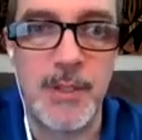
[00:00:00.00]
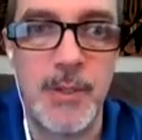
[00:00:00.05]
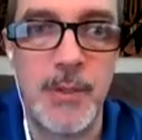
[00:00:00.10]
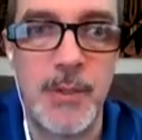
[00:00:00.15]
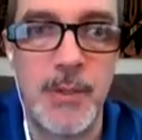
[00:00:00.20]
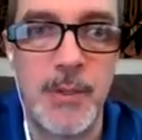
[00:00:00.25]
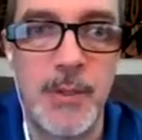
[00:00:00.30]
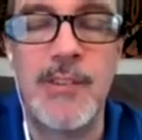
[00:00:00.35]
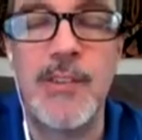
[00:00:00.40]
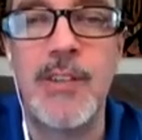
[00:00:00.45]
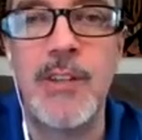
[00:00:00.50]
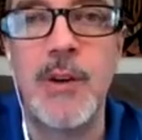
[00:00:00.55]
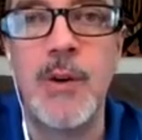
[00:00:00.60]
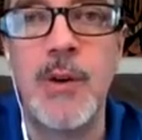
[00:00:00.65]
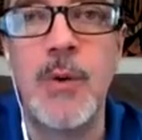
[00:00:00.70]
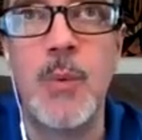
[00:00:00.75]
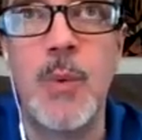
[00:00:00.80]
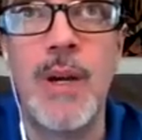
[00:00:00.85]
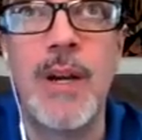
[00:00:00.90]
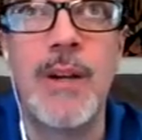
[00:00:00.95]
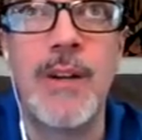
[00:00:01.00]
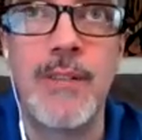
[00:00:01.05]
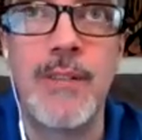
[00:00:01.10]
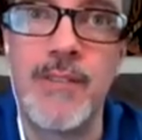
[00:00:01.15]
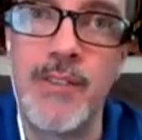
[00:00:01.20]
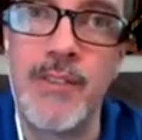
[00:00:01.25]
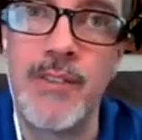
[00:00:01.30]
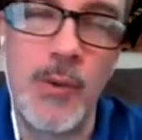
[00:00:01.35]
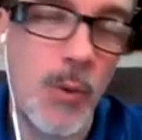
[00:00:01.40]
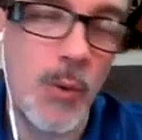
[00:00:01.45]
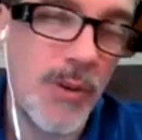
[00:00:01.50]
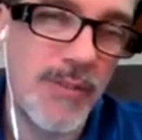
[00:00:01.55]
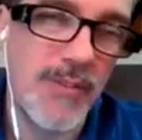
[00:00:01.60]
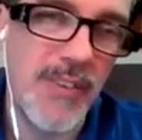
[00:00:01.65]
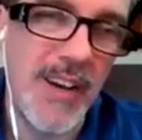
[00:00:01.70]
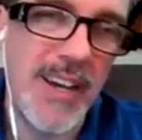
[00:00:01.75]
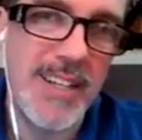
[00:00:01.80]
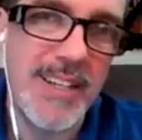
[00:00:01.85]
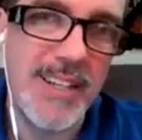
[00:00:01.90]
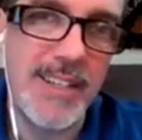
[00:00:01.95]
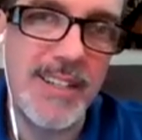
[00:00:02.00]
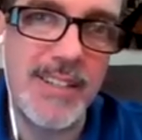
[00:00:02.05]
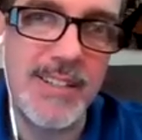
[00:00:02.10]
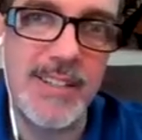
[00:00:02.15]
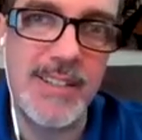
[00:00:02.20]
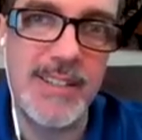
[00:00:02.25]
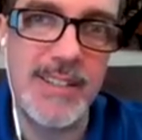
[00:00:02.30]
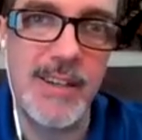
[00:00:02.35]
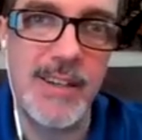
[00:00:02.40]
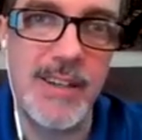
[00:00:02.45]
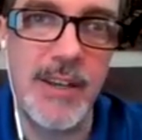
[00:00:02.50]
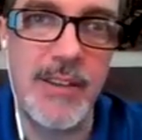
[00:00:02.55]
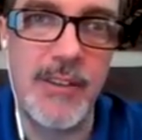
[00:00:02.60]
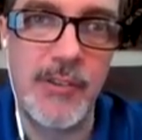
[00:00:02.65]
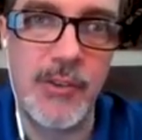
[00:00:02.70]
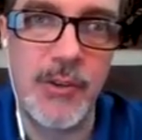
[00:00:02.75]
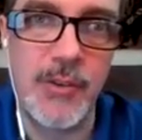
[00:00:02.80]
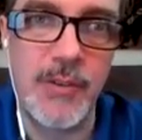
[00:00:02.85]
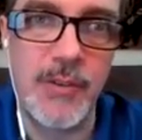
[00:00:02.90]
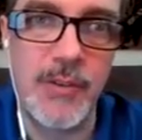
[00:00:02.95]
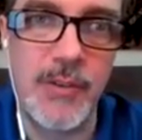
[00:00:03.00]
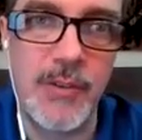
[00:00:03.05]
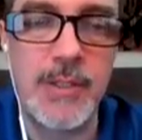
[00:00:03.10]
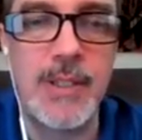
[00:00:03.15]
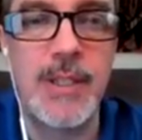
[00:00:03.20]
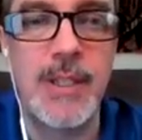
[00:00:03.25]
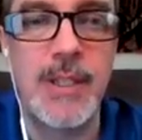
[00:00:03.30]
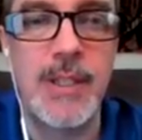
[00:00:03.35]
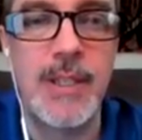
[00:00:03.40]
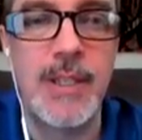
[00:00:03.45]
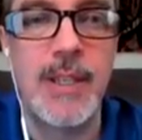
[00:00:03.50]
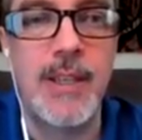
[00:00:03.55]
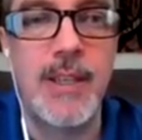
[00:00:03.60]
So at least you know where to sort of find it on the server.